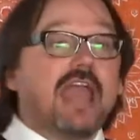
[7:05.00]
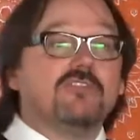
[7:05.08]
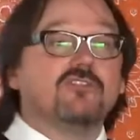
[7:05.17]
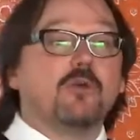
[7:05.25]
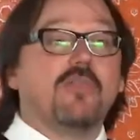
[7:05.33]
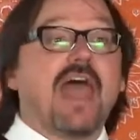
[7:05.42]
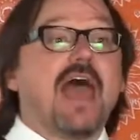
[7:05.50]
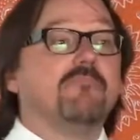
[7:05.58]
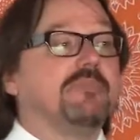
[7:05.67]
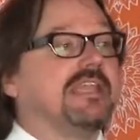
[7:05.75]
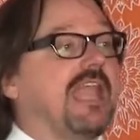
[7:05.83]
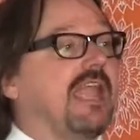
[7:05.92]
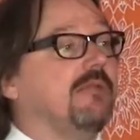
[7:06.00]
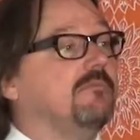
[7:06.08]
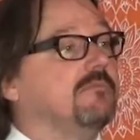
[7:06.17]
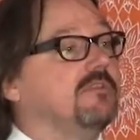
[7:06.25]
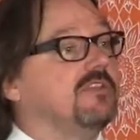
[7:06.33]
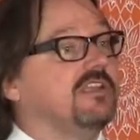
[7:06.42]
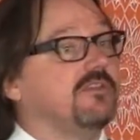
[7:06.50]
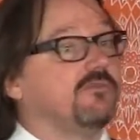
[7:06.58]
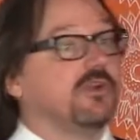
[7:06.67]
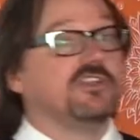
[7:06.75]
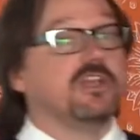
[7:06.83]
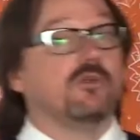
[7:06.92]
and so that became, the
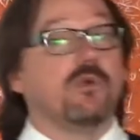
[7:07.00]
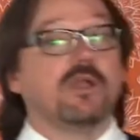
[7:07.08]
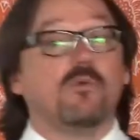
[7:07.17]
differentiator went